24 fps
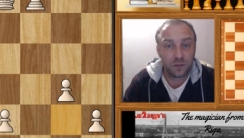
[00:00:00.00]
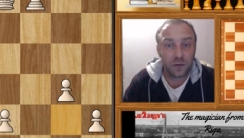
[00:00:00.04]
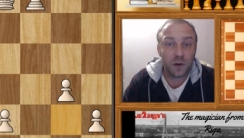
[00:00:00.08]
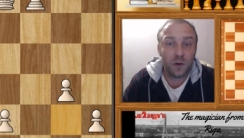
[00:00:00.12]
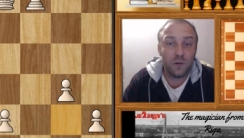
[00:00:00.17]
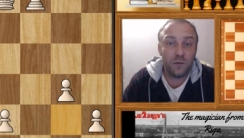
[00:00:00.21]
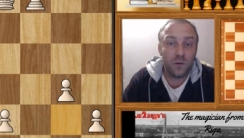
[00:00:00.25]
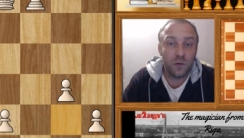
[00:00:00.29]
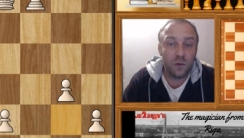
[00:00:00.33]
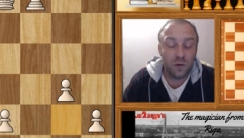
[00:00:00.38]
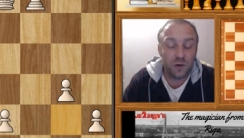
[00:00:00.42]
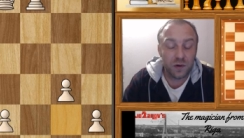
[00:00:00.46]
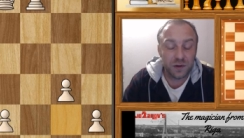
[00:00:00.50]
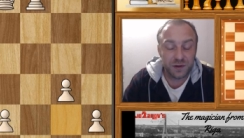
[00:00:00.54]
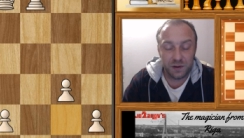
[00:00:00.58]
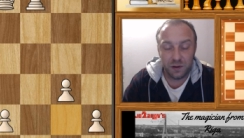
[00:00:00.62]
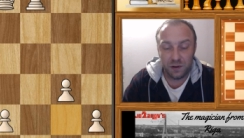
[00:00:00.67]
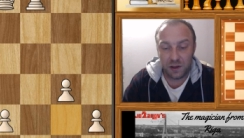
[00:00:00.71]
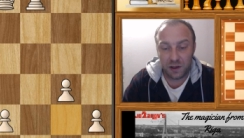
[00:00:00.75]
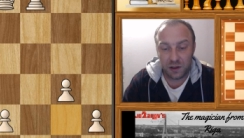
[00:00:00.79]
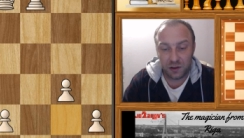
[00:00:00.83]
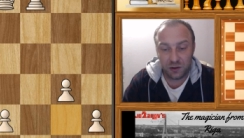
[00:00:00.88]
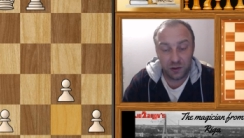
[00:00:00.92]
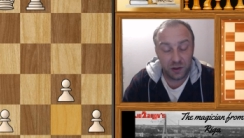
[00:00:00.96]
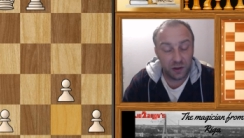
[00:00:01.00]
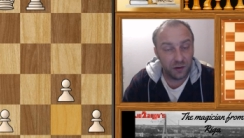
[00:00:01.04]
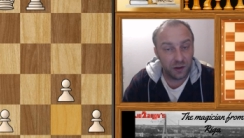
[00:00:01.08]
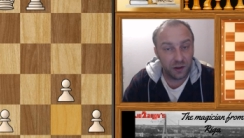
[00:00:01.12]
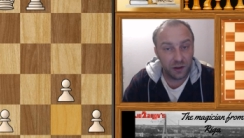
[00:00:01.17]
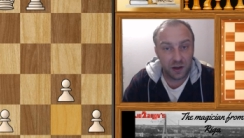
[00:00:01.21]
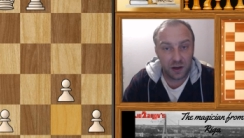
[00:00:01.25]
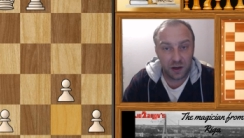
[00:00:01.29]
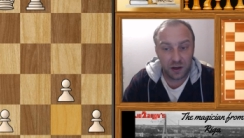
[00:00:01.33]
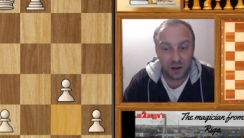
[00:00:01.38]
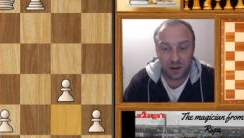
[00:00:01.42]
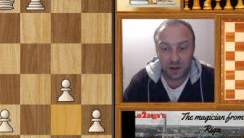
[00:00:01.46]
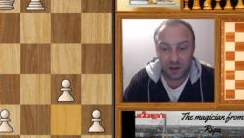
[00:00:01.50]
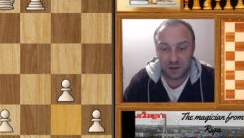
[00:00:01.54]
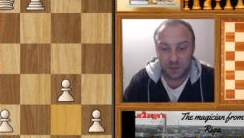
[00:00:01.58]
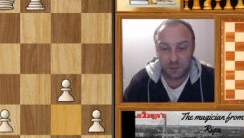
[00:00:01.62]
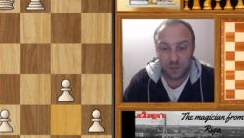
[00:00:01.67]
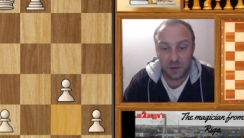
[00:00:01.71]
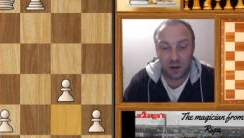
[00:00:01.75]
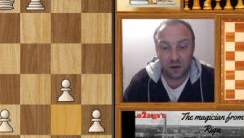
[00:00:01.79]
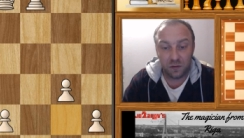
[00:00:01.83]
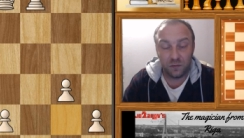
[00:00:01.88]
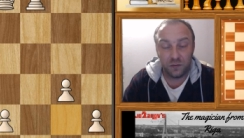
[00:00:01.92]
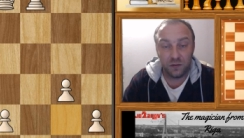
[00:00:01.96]
of course, the legendary Garry
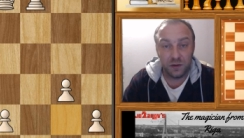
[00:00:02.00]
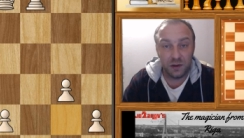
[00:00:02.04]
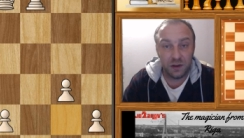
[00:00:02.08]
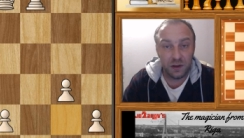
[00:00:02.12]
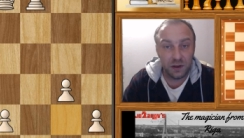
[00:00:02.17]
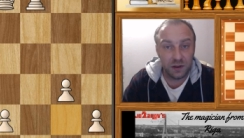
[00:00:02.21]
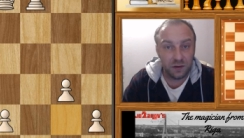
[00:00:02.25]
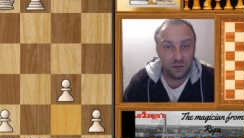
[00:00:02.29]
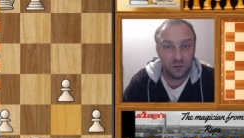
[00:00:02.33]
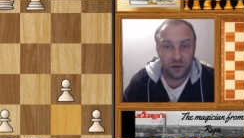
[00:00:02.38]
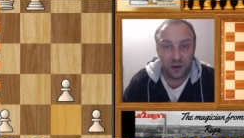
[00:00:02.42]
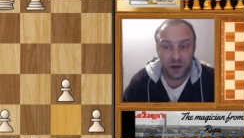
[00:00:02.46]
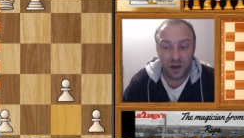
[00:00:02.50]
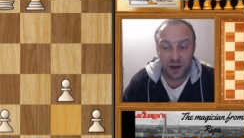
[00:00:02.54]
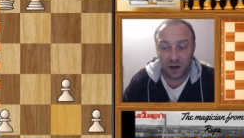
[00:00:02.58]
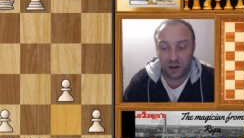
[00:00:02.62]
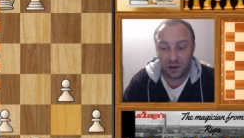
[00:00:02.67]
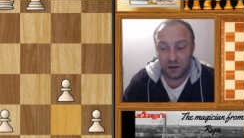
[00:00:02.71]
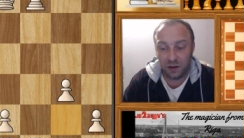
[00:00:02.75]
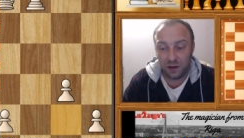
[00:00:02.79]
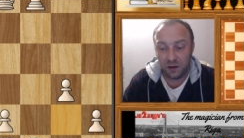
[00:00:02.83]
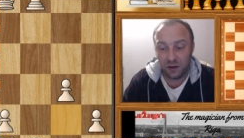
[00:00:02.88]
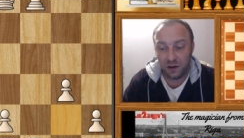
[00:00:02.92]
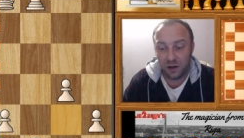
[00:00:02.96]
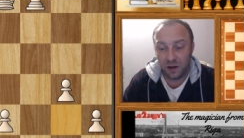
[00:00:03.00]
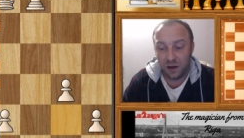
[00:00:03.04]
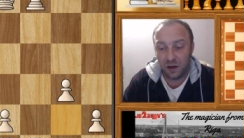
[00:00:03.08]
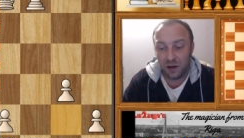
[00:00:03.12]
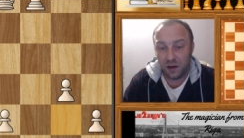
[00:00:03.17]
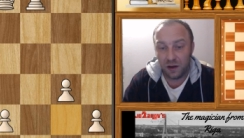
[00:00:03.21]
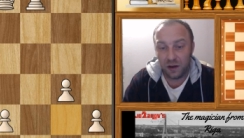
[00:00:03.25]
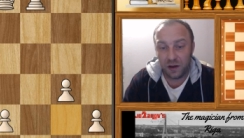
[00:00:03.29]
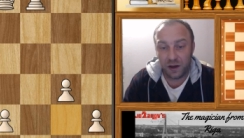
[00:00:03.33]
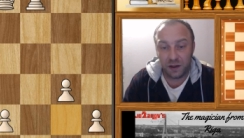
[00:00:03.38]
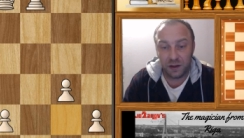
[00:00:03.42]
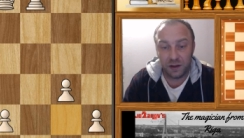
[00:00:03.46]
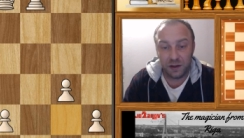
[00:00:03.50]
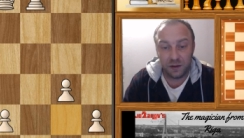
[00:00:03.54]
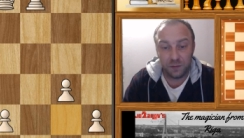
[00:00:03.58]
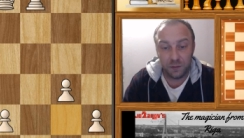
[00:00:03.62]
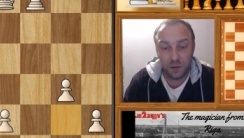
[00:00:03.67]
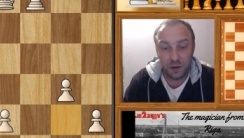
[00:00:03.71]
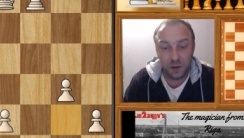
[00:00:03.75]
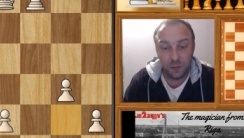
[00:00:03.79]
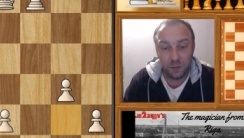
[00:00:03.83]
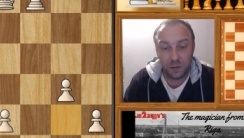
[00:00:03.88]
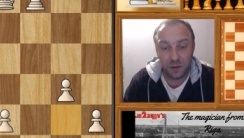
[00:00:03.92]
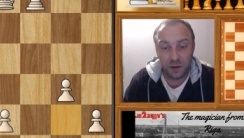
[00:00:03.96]
Kasparov didn't react here and he,
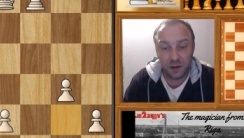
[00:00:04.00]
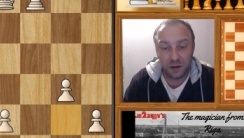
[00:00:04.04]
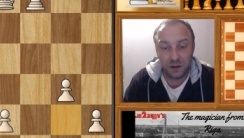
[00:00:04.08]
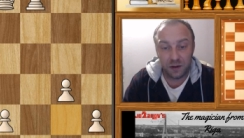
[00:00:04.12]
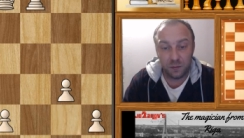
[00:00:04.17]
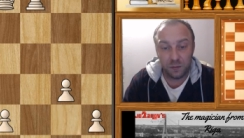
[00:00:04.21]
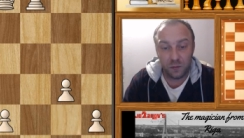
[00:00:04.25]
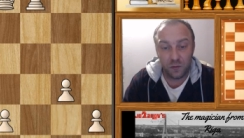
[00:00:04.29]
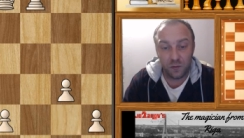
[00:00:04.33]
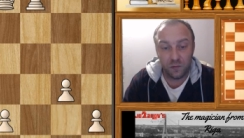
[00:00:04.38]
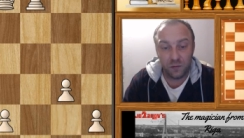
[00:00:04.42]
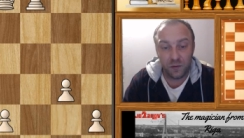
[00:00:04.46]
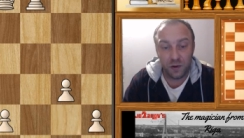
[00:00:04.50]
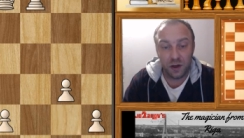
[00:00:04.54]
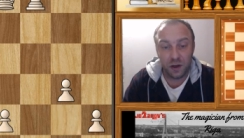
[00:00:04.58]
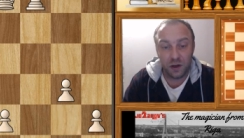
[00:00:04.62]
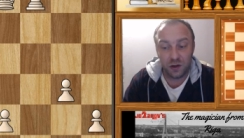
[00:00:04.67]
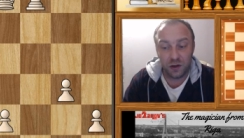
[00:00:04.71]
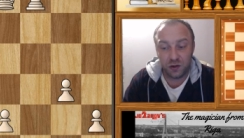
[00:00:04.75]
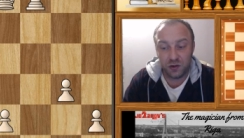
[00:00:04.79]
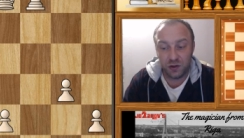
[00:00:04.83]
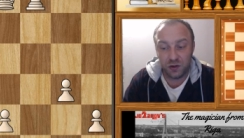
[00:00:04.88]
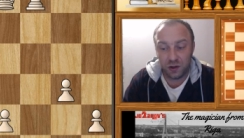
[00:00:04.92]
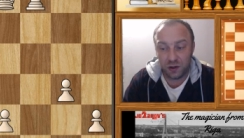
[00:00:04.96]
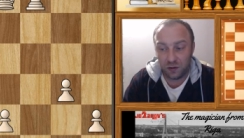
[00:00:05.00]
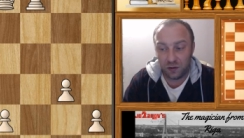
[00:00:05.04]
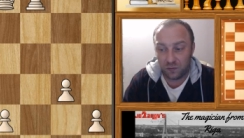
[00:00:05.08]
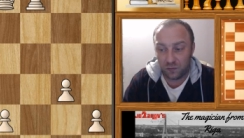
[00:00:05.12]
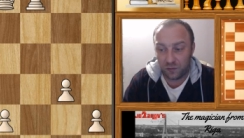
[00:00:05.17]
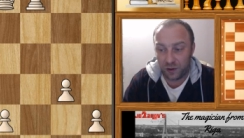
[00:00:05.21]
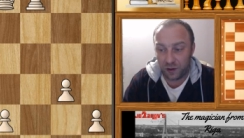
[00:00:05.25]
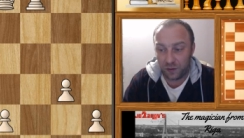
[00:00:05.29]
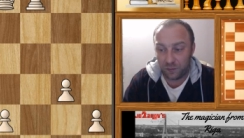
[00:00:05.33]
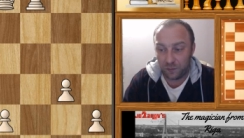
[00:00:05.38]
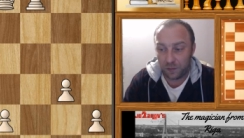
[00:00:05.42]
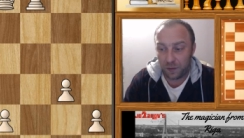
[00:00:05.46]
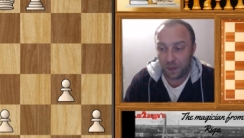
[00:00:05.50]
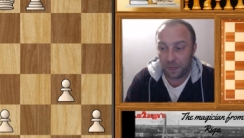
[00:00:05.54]
he, played the move g3.